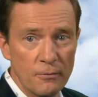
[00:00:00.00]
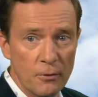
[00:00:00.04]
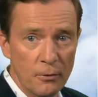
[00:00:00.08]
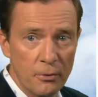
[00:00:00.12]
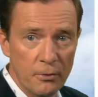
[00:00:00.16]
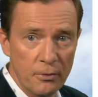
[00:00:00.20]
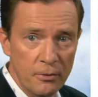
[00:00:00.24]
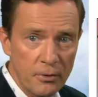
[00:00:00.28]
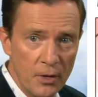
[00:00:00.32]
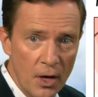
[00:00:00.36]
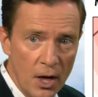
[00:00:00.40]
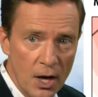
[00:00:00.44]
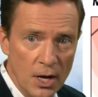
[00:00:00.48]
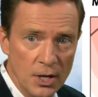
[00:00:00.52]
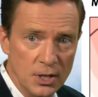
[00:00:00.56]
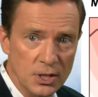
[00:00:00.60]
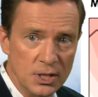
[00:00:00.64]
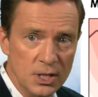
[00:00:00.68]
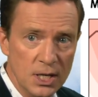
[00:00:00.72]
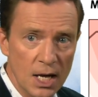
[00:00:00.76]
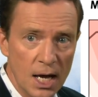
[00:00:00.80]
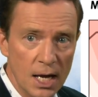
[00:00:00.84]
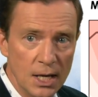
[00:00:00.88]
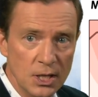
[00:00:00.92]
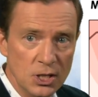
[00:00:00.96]
for
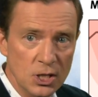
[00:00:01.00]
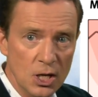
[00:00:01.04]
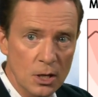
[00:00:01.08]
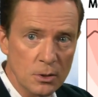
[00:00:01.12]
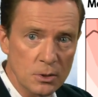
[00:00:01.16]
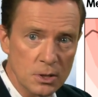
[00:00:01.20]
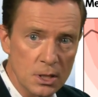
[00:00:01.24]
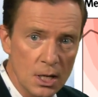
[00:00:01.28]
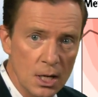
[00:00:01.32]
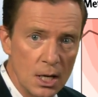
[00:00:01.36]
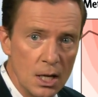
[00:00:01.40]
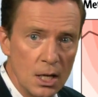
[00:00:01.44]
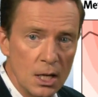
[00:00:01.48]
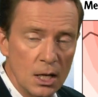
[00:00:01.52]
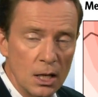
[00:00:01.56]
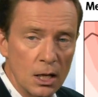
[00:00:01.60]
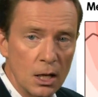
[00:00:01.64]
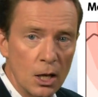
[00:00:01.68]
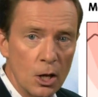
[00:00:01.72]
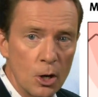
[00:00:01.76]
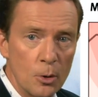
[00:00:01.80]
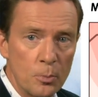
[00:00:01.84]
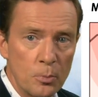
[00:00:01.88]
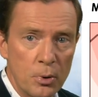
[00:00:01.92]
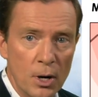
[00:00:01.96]
Thursday shows
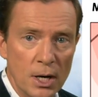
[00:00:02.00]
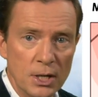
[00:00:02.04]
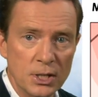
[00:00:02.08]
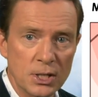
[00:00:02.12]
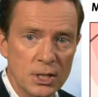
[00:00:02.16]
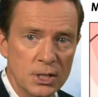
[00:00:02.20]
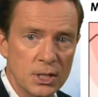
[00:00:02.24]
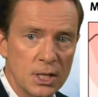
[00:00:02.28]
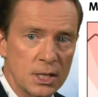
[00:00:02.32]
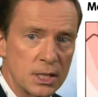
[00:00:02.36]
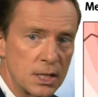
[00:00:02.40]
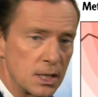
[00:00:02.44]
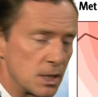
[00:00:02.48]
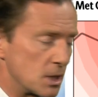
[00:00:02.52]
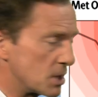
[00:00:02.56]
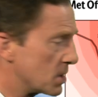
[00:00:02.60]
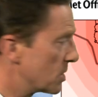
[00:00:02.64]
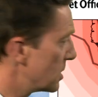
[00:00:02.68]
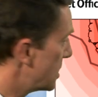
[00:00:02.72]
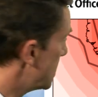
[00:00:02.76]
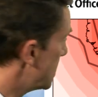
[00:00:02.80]
low pressure sitting to